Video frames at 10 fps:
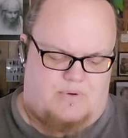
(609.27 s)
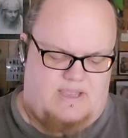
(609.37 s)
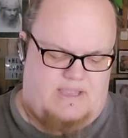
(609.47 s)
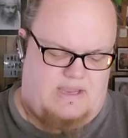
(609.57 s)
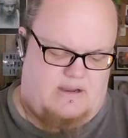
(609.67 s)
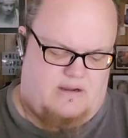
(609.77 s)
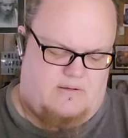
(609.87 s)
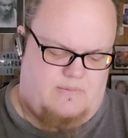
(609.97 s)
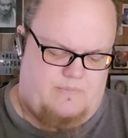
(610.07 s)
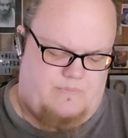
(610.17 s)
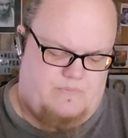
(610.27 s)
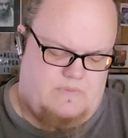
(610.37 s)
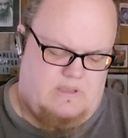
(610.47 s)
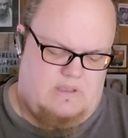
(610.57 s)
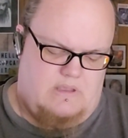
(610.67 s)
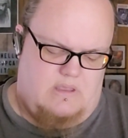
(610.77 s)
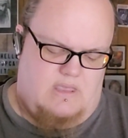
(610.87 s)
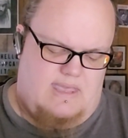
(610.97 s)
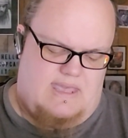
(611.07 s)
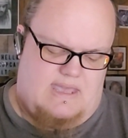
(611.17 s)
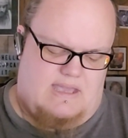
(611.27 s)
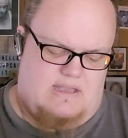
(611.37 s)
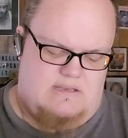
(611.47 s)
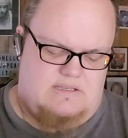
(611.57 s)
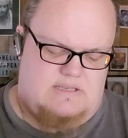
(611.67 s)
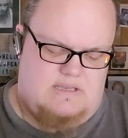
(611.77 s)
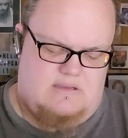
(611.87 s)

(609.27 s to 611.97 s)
right here, and